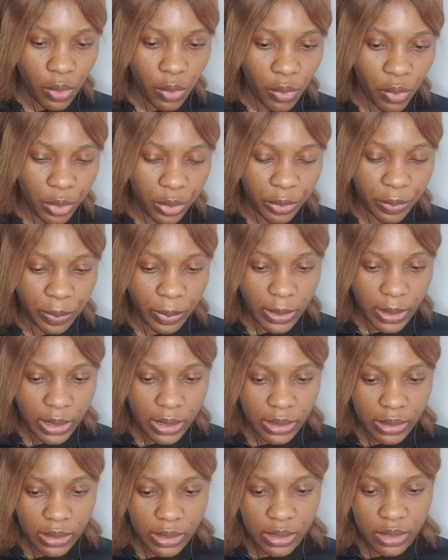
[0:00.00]
Whoa,
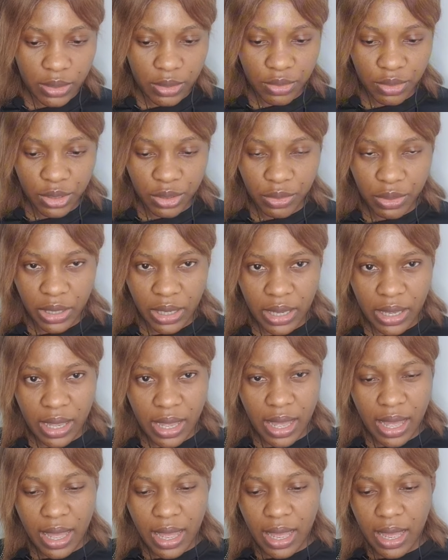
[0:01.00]
this is really,
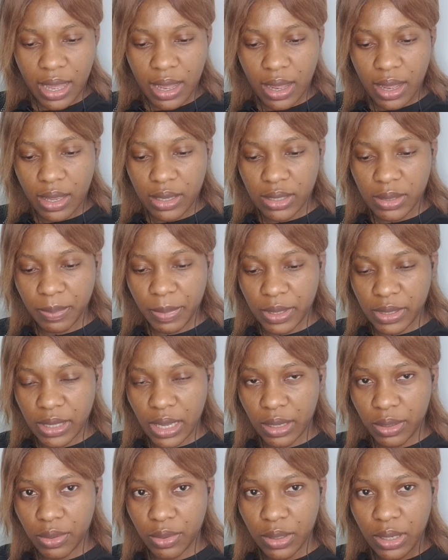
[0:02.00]
really
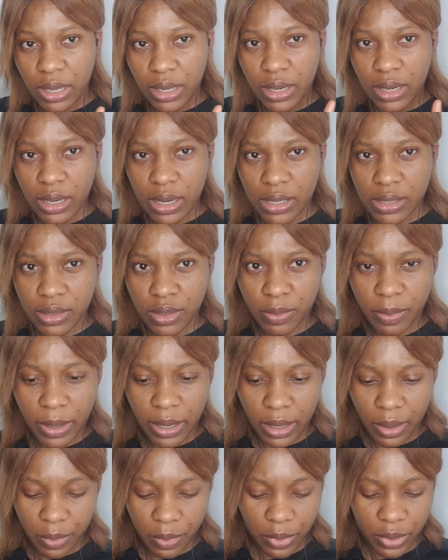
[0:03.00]
spectacular. Let's go
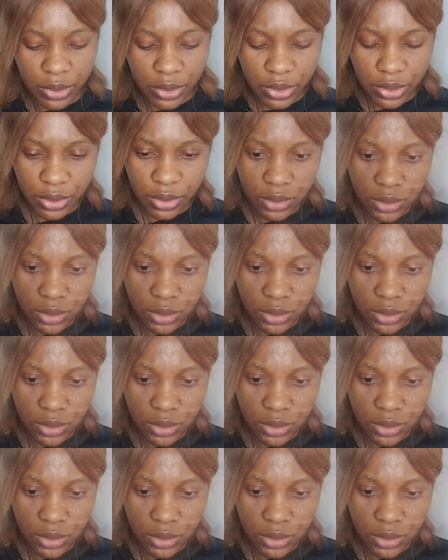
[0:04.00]
back and watch.